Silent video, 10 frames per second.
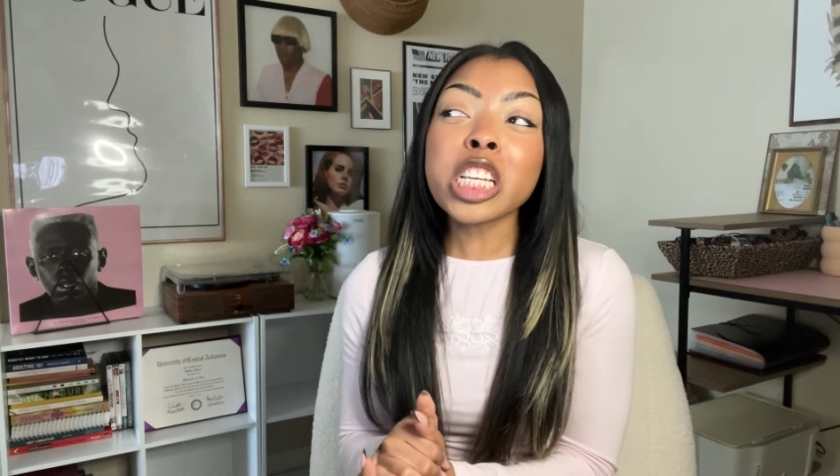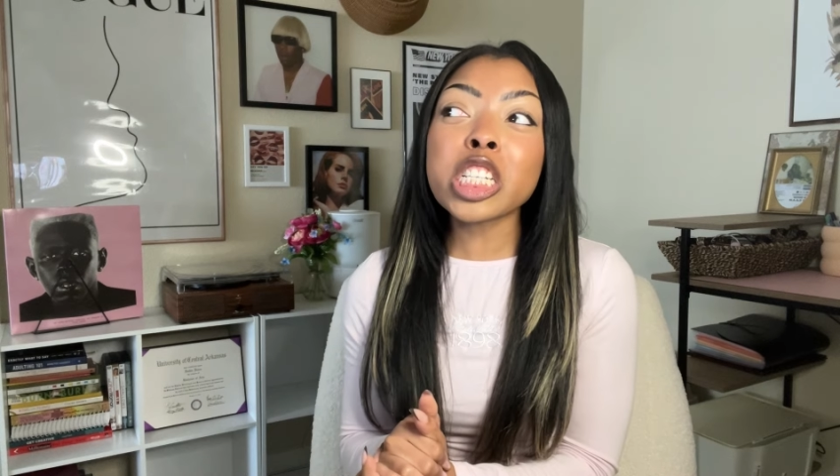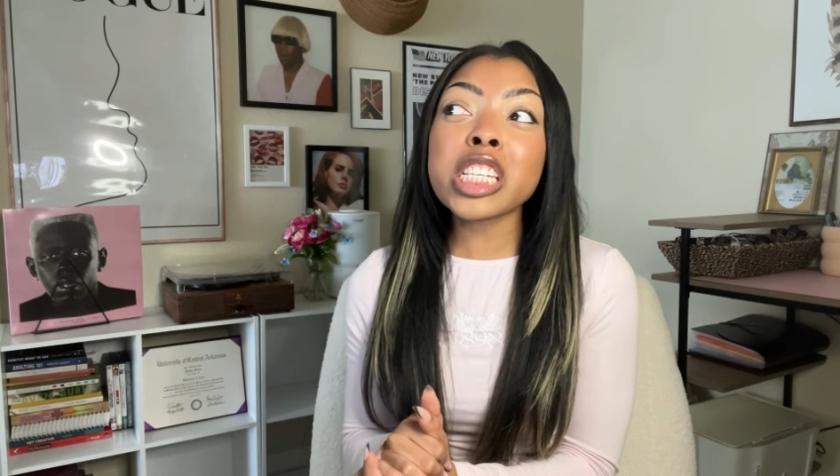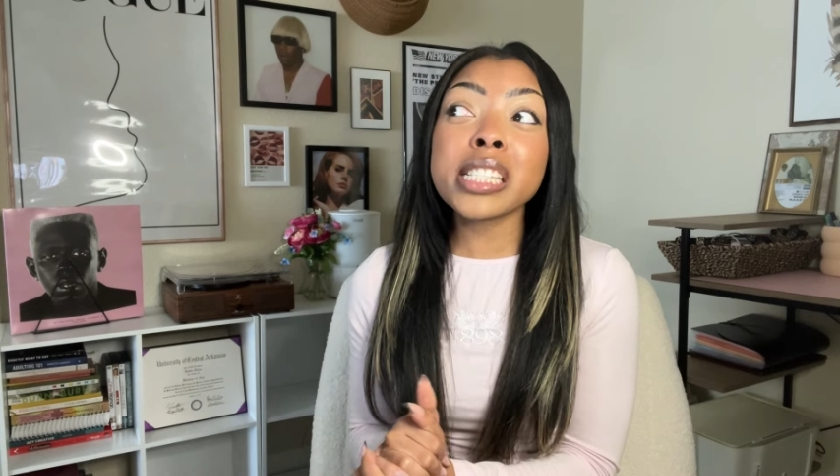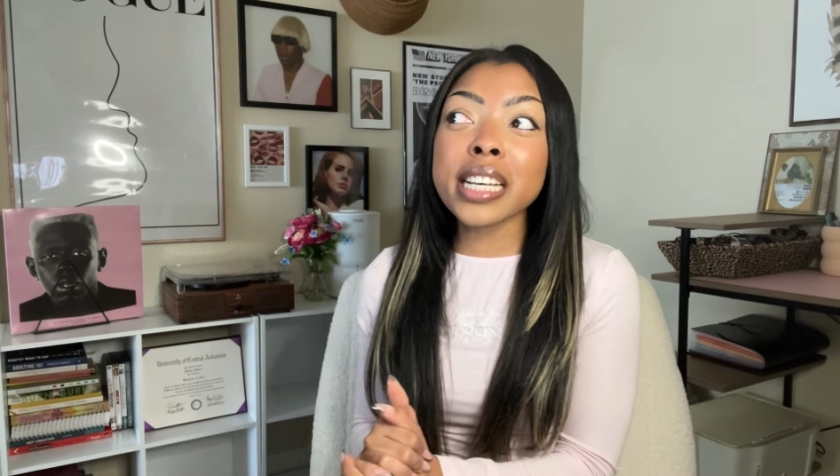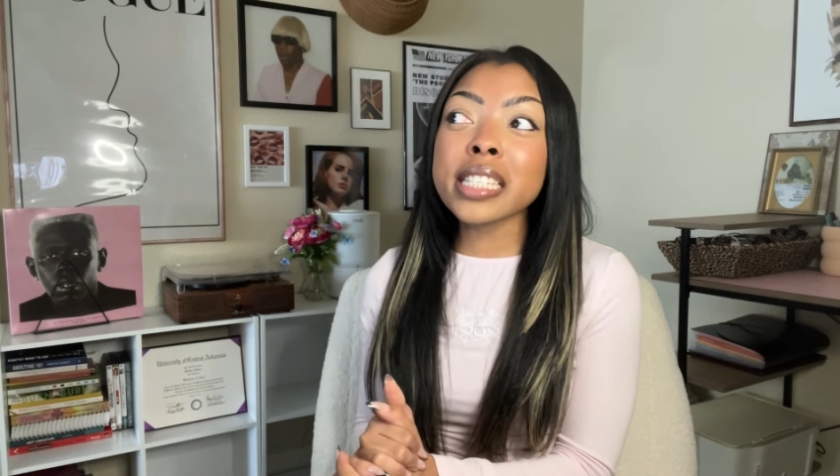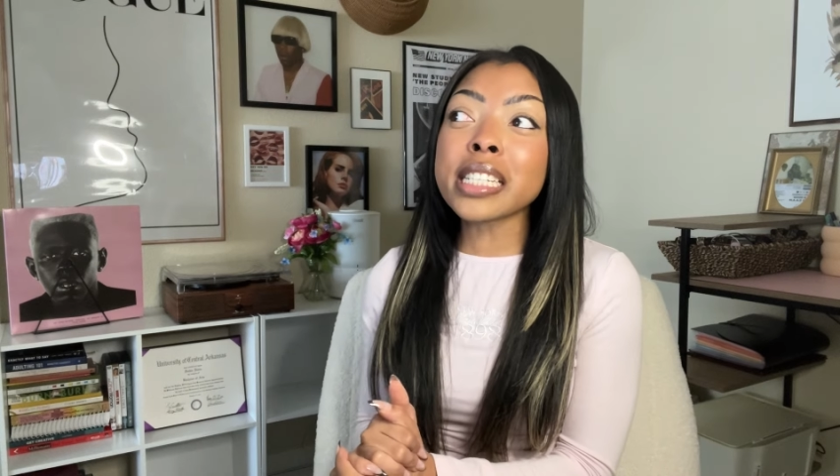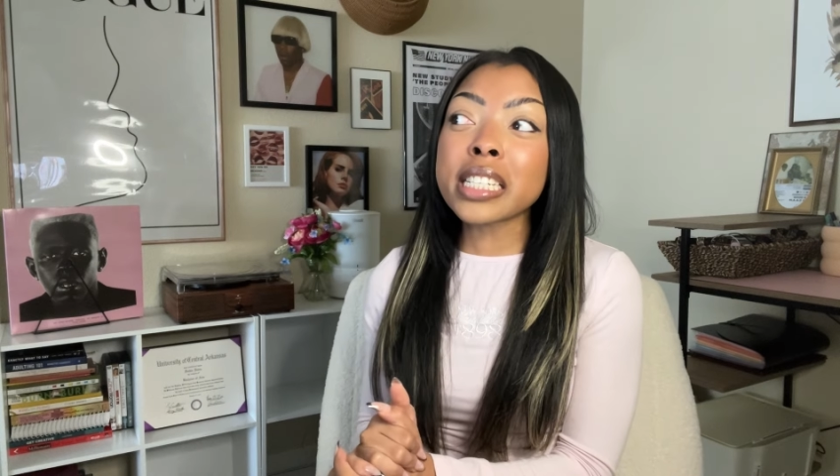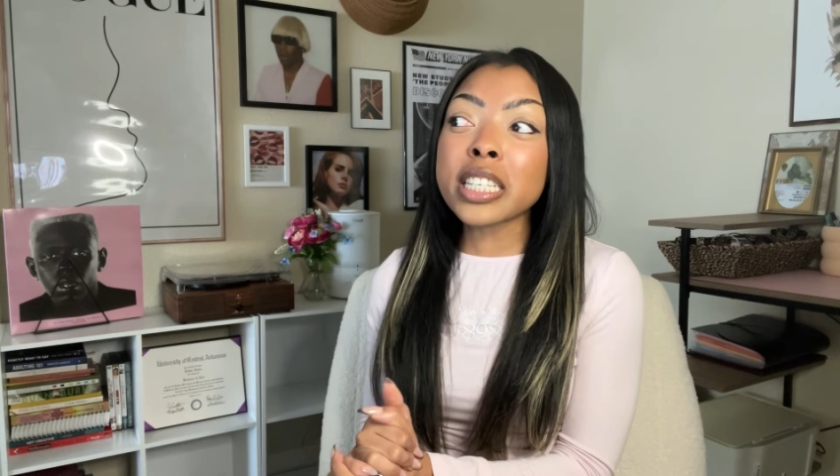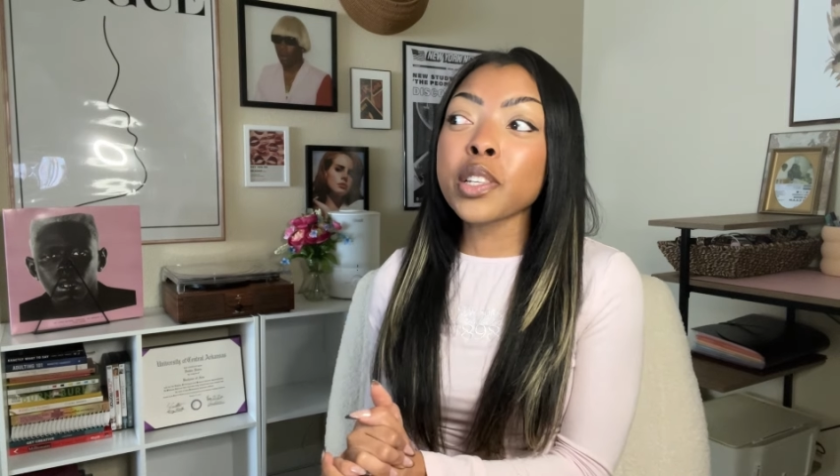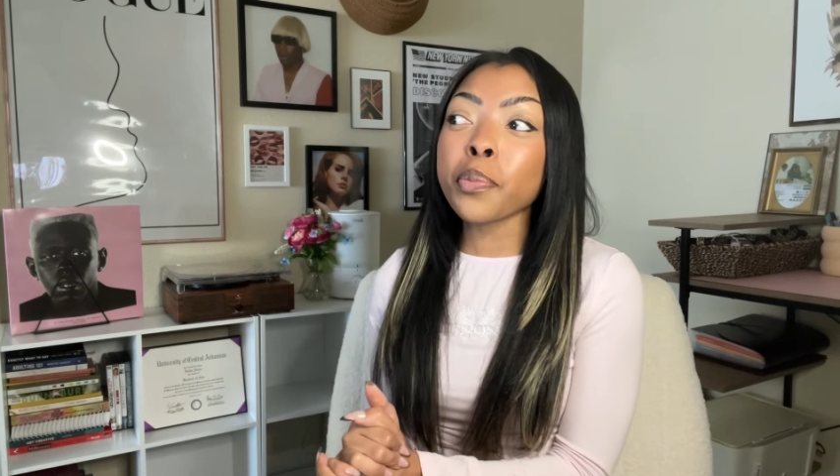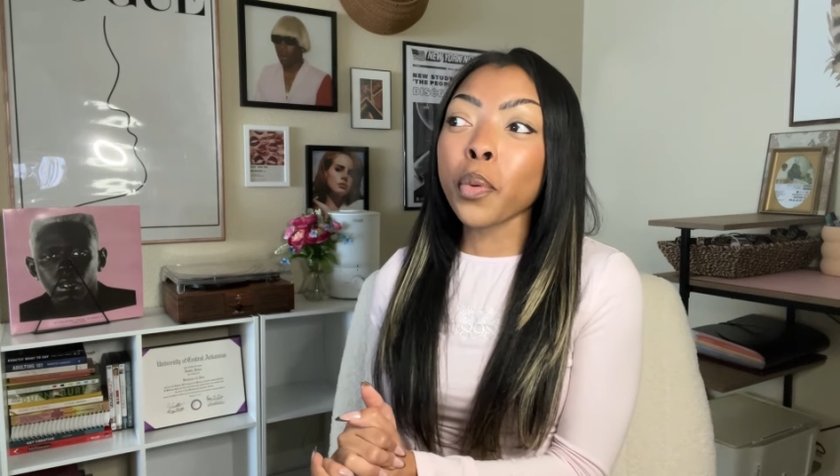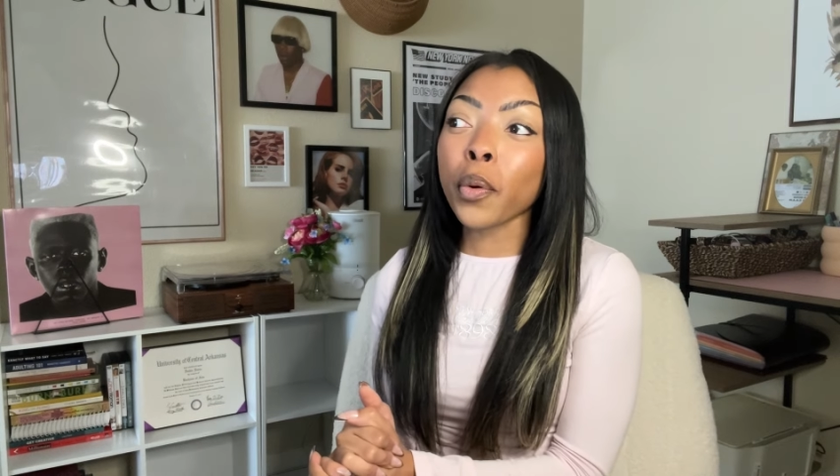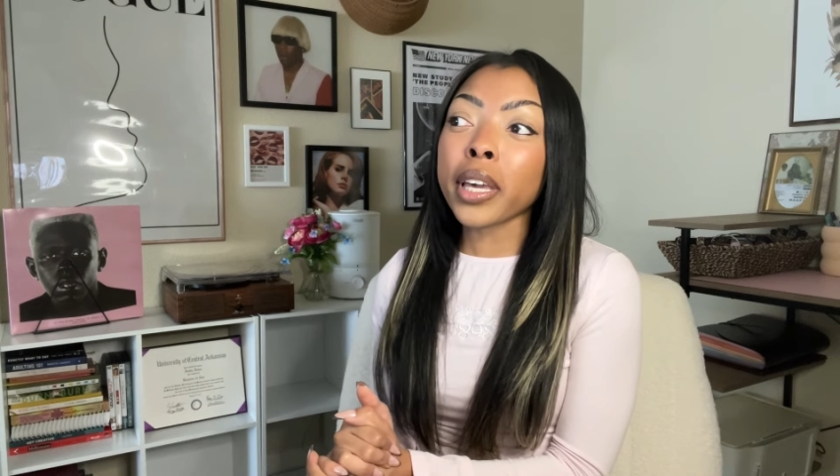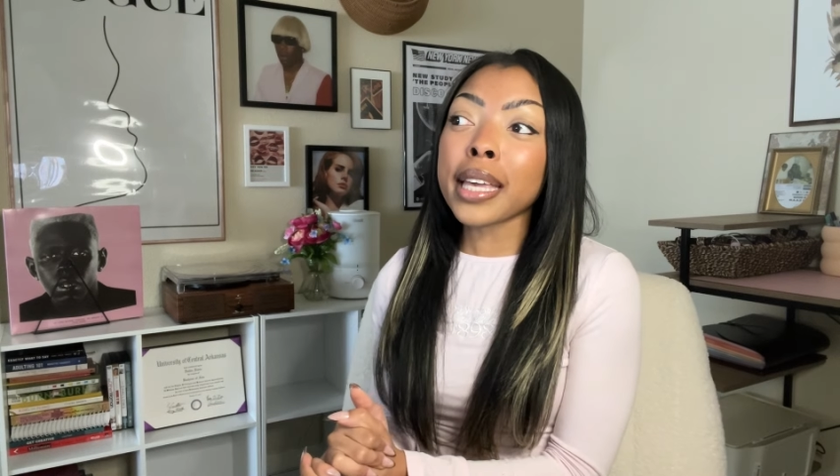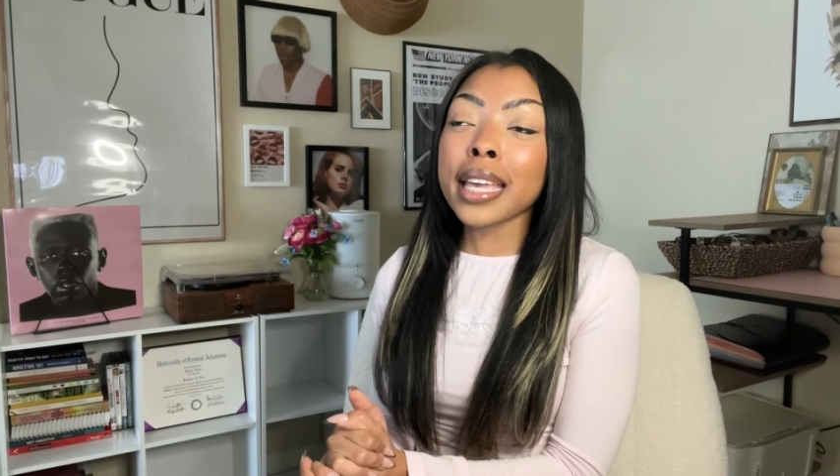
she doesn't disappoint